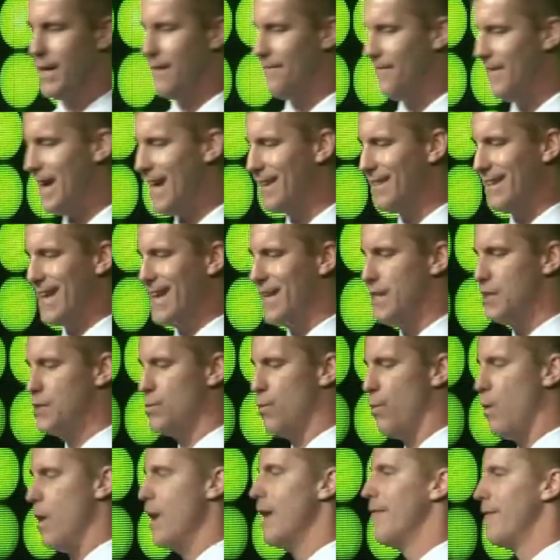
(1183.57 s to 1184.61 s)
In fact, that is
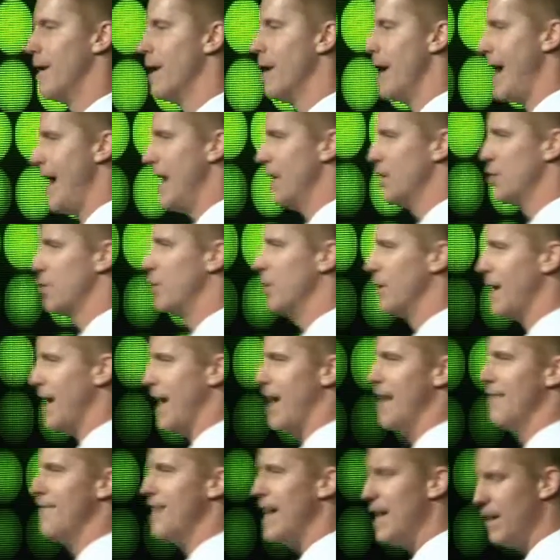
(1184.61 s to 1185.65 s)
one of our actual
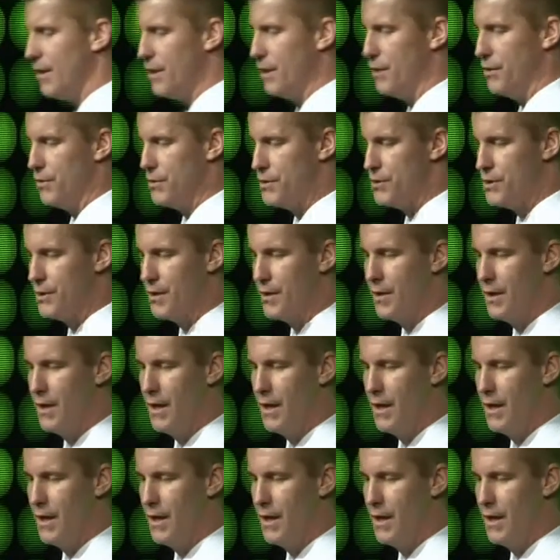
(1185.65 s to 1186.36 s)
K values.